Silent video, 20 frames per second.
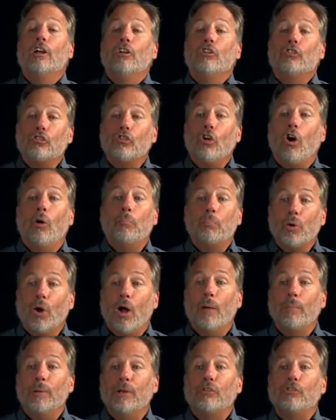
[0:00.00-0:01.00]
Saul
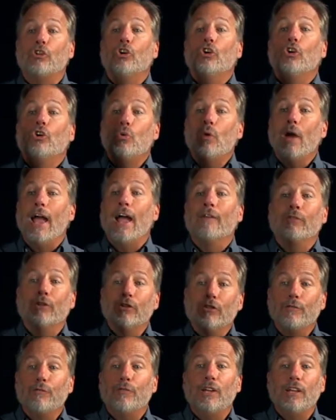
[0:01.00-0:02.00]
promised, whoever
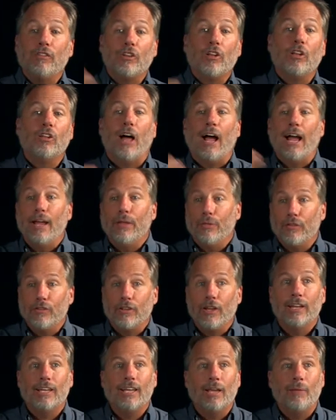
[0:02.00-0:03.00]
defeats Goliath is
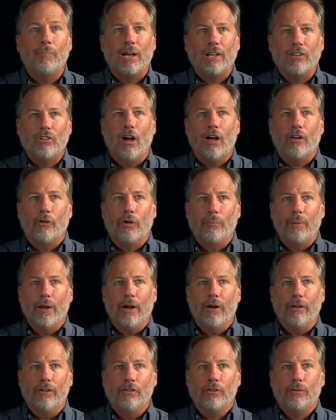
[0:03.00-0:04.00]
going to get my daughter in
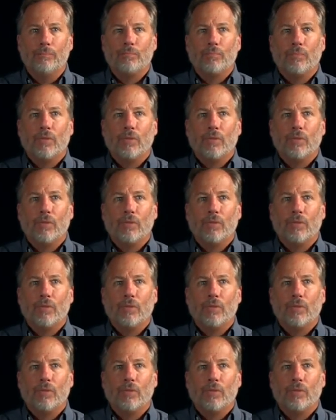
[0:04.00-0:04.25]
marriage.